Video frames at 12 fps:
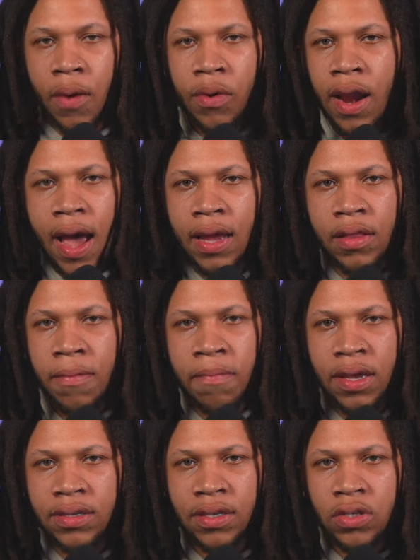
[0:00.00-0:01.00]
And we're not in the
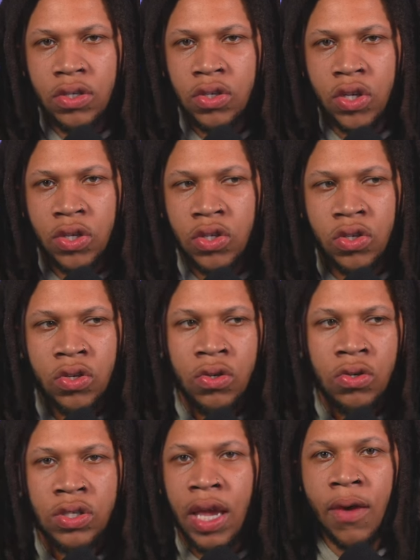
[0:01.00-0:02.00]
business just
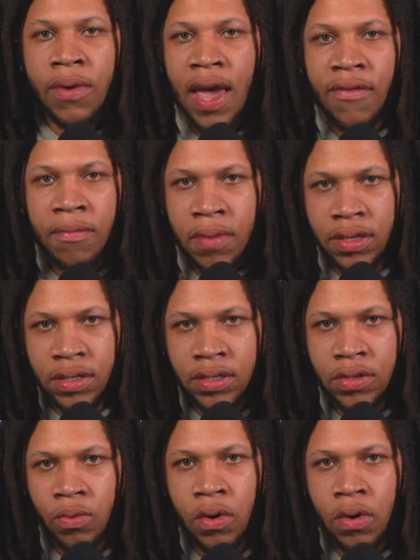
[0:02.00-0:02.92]
to say we have a business.